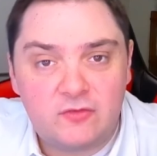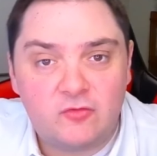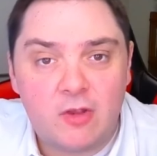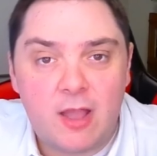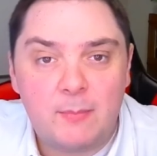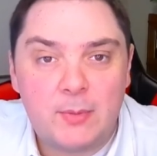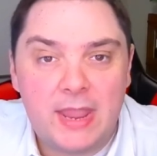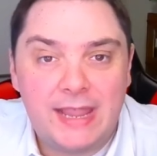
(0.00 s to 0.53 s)

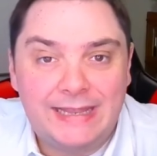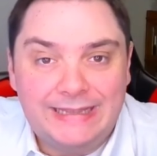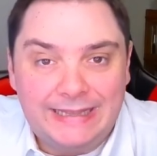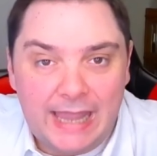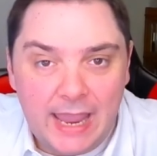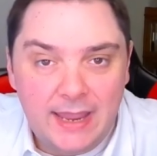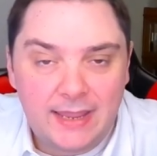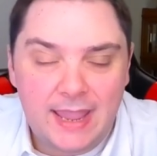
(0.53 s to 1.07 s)
drop a
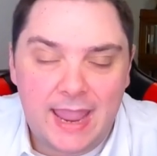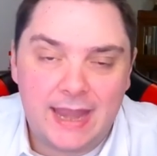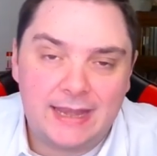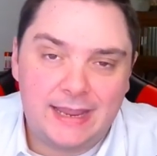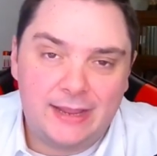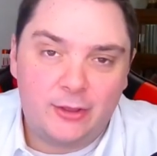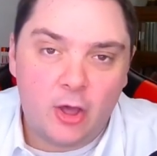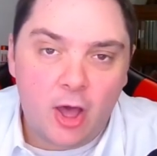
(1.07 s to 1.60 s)
like and
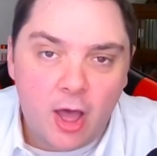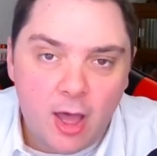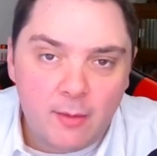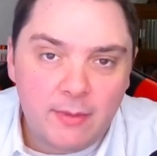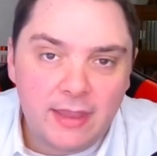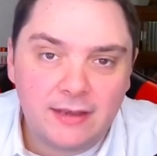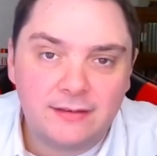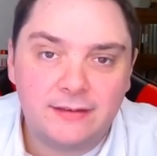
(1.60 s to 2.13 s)
a
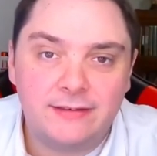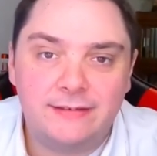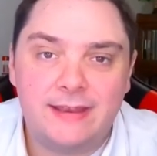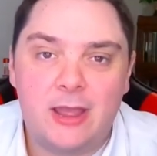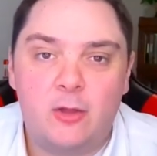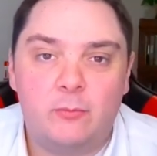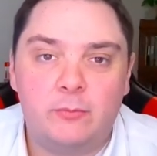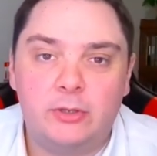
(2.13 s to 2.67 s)
comment
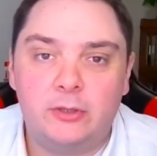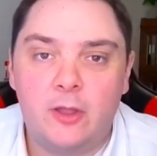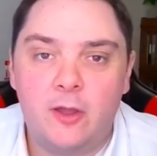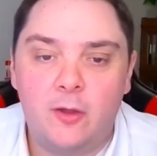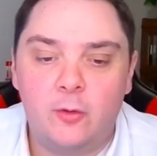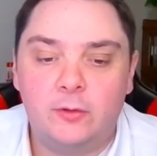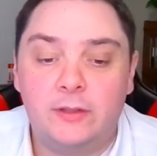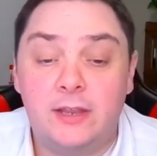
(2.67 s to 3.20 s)
down
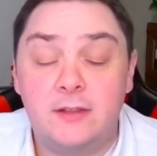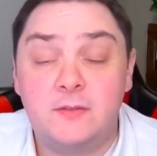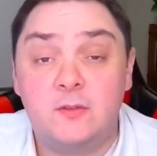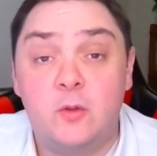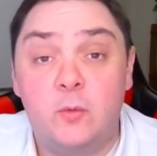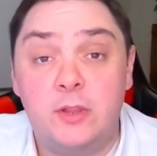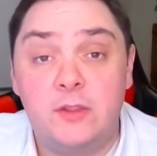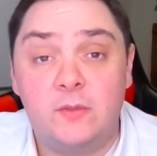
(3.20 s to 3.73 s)
below. Let us
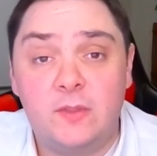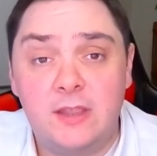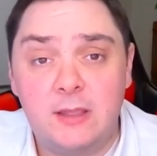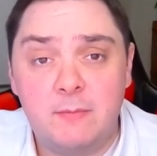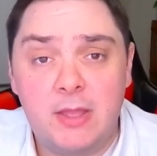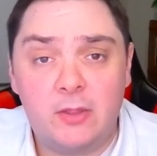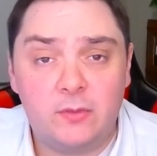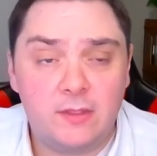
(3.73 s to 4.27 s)
know what you think
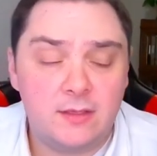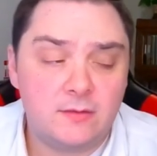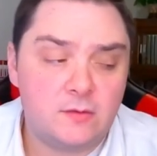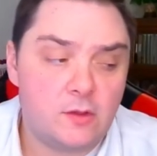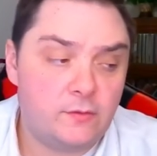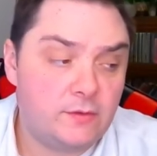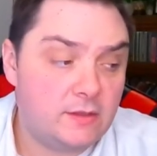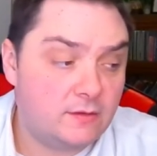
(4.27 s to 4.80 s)
about this.
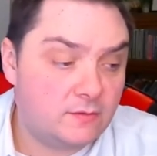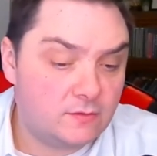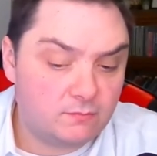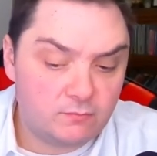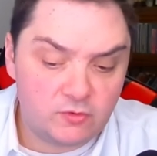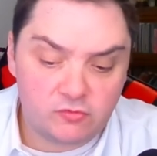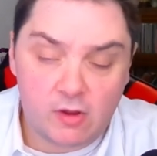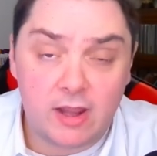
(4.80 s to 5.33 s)
Are these
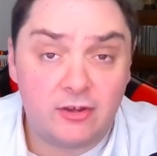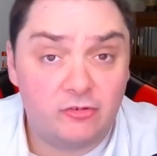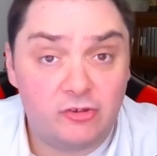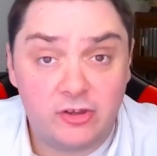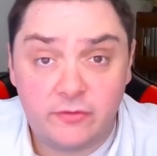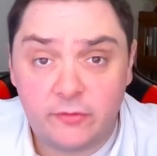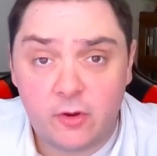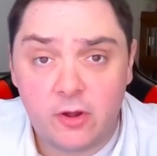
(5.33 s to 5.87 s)

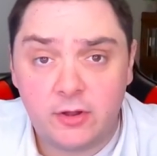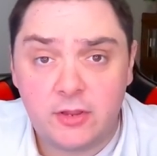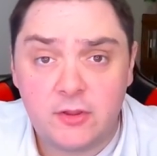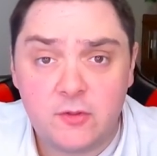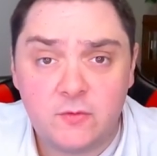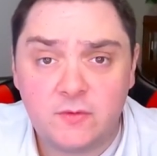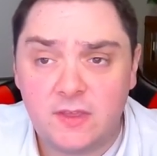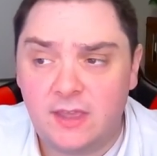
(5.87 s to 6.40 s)
strategies you're already
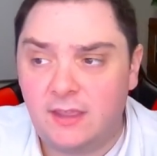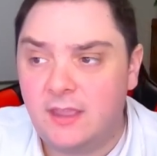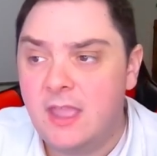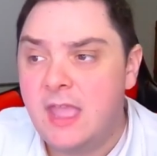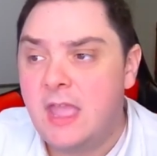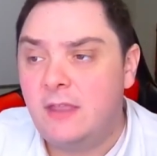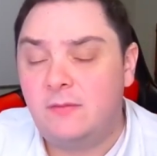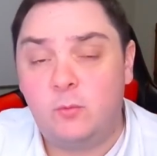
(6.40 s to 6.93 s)
using?
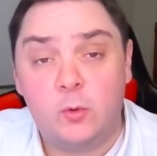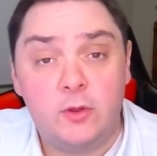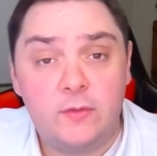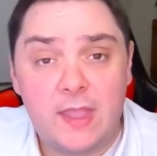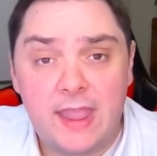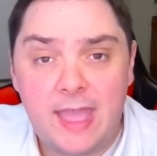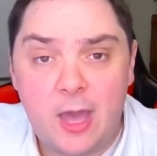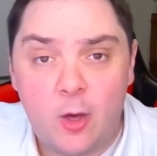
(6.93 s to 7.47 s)
Were
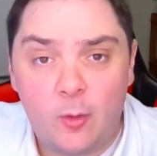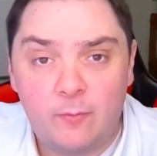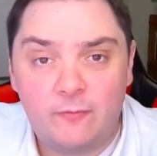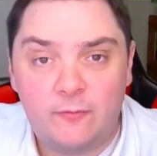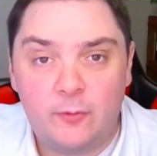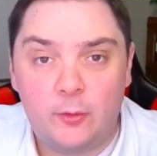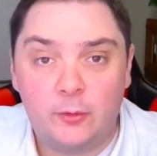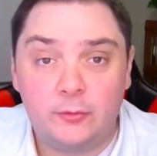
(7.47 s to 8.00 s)
they
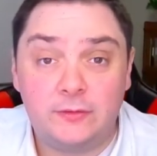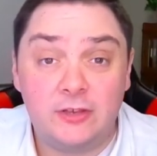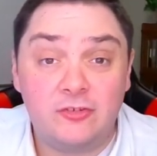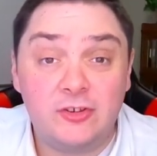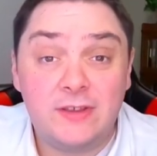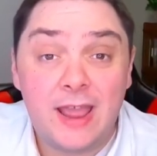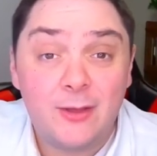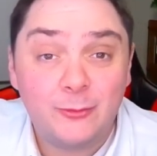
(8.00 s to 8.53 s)
helpful? Did
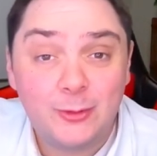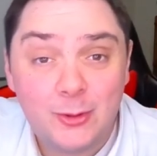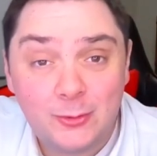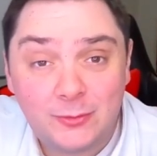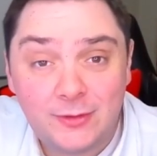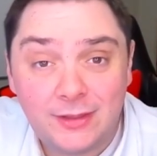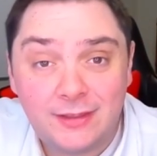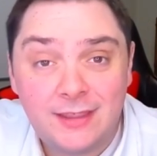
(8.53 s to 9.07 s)
you
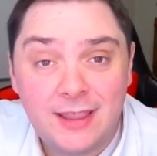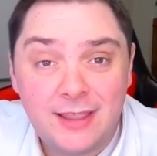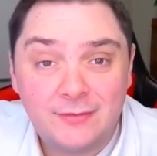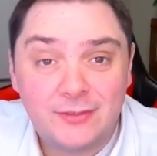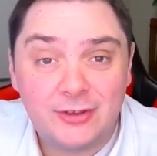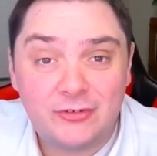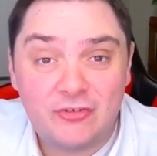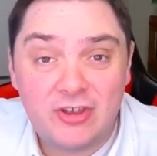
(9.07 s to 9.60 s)
download the,
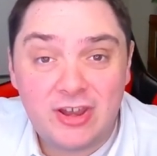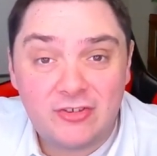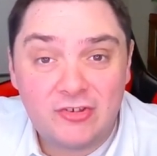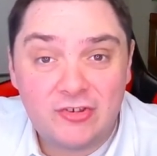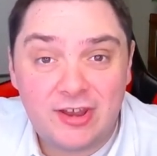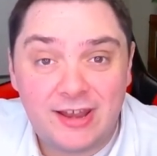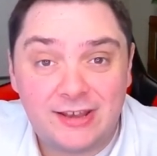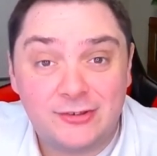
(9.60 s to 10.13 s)
the cheat
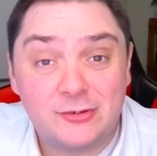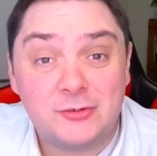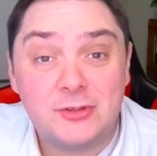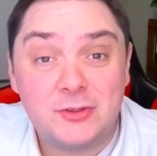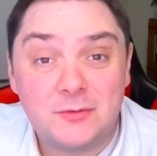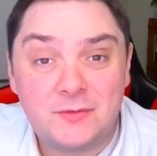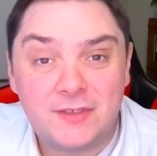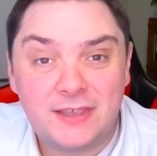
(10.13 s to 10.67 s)
sheet and you're
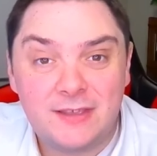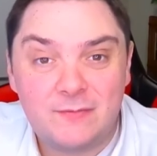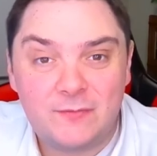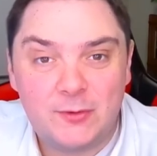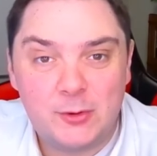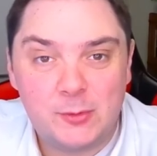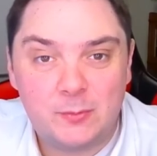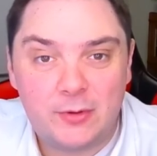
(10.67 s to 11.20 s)
using it
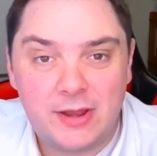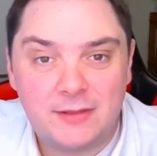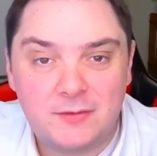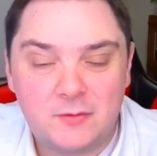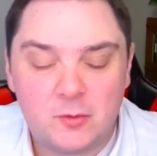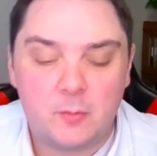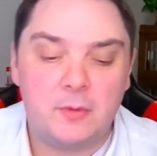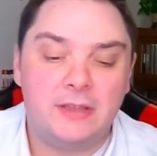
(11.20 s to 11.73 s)
for your
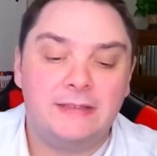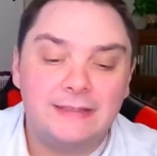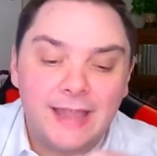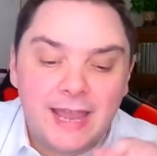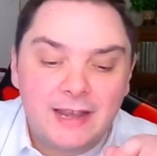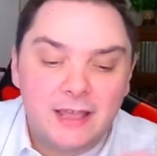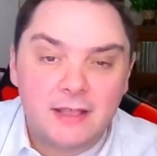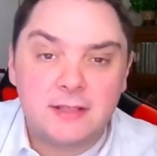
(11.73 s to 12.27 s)
brainstorming?
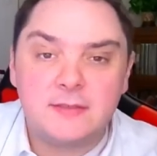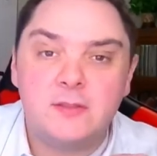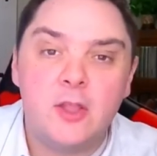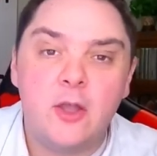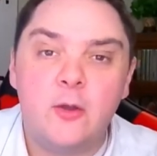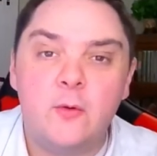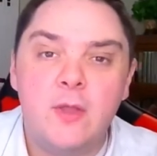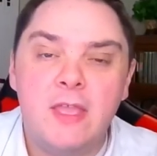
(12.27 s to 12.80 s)
Let us
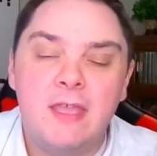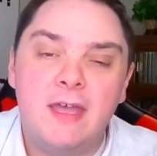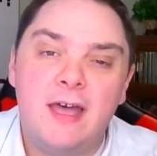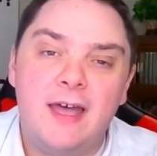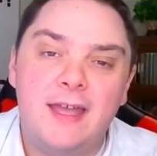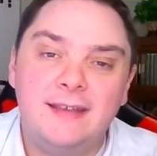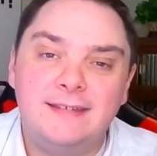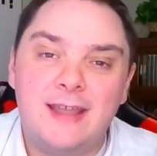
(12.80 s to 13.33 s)
know
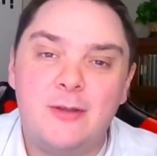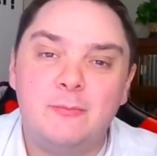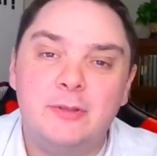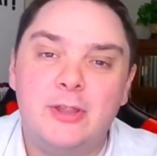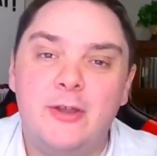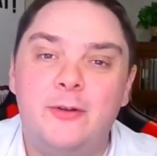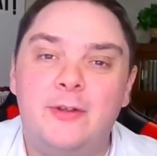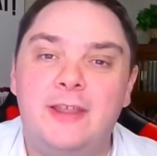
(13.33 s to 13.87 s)
uh, down
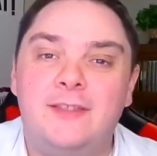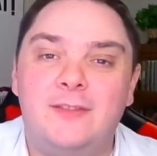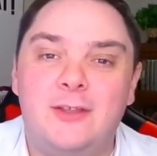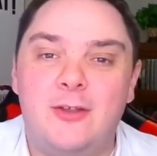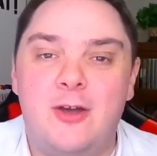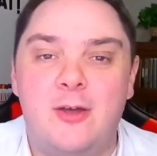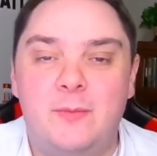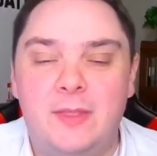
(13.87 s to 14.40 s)
below in the
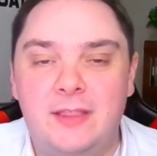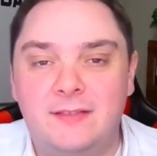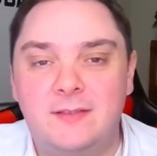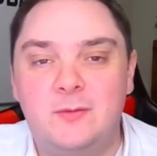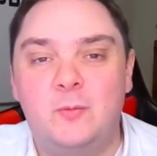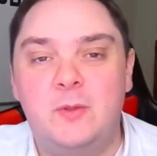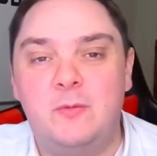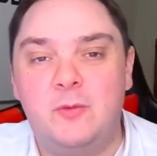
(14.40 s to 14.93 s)

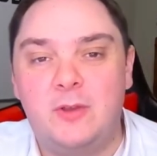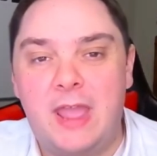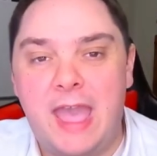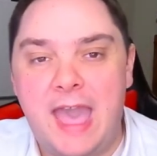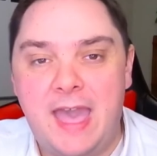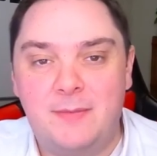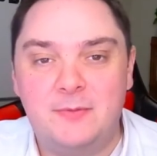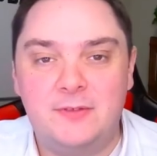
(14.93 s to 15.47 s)
comments. We would
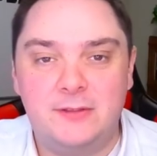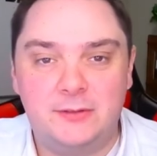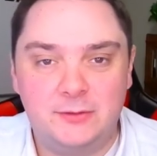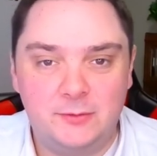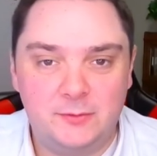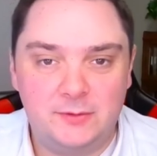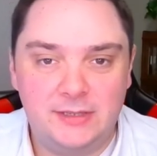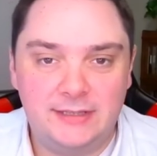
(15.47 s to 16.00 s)

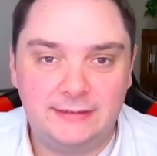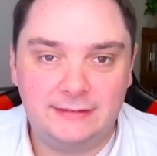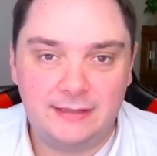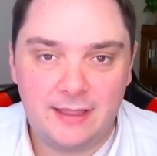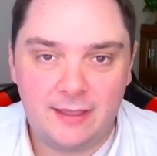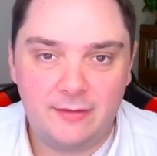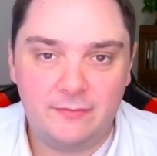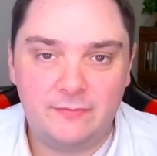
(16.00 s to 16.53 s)
absolutely
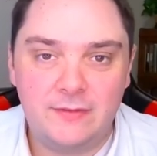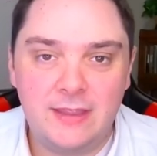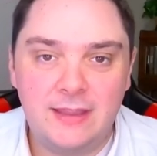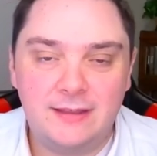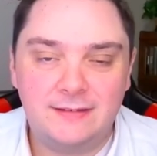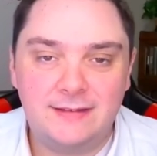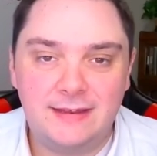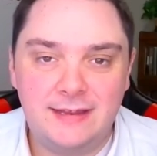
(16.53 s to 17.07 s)
love
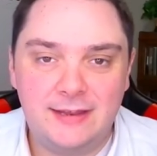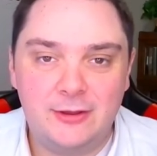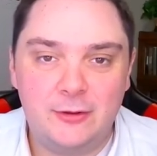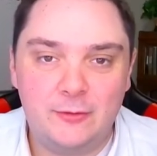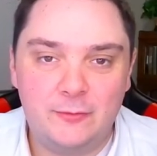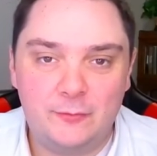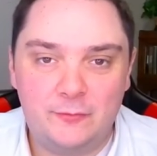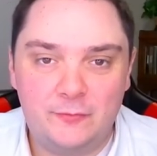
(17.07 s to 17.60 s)
to
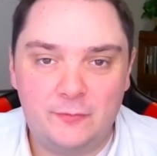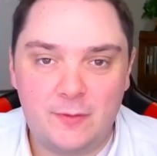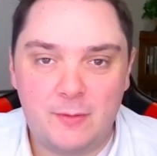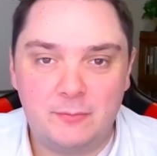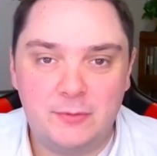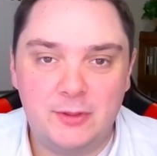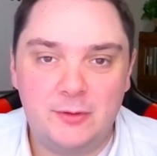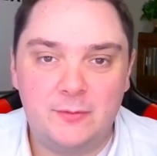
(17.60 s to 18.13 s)
hear
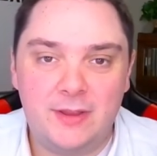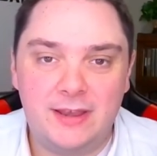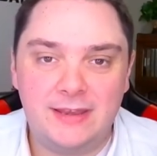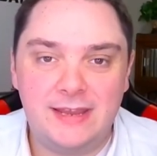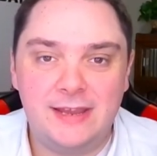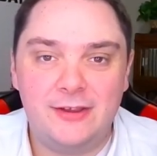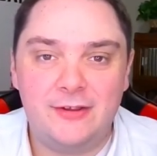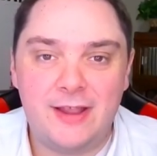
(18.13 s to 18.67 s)
from you and
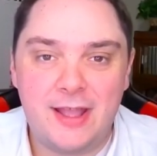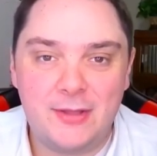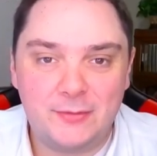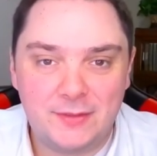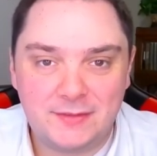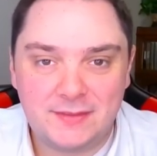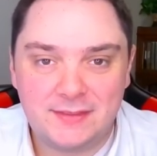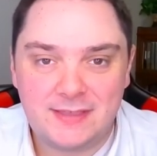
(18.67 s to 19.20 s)
hear how
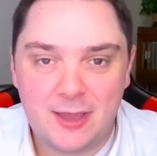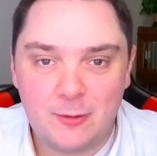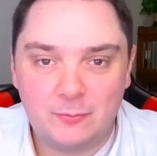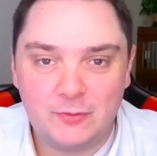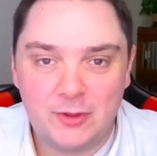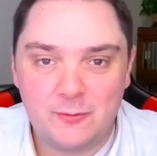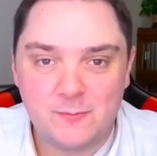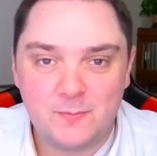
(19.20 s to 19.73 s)
this has
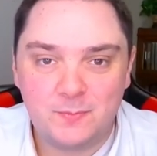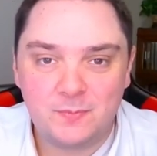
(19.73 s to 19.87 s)
helped you.